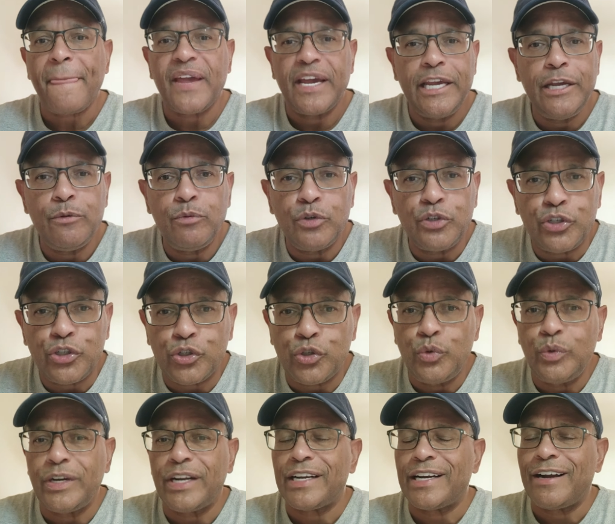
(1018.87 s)
He will
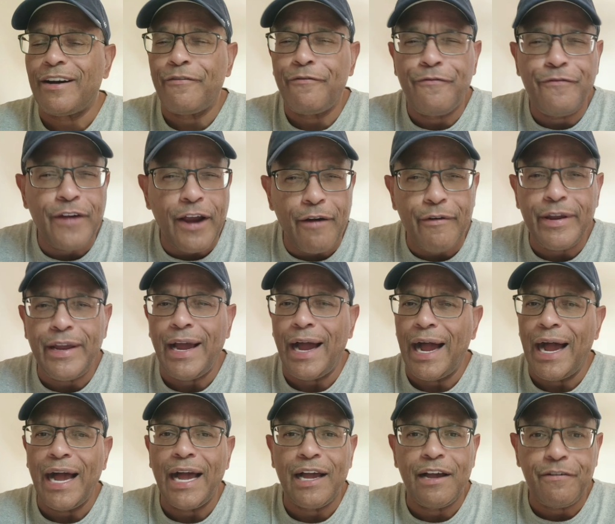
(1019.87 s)
shoot at a very
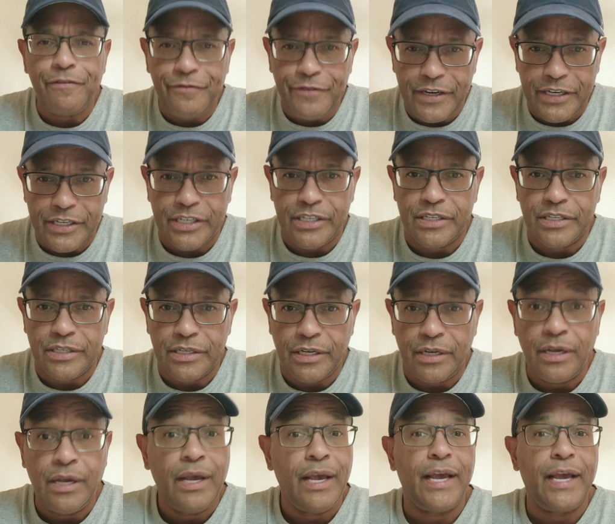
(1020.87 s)
high efficiency.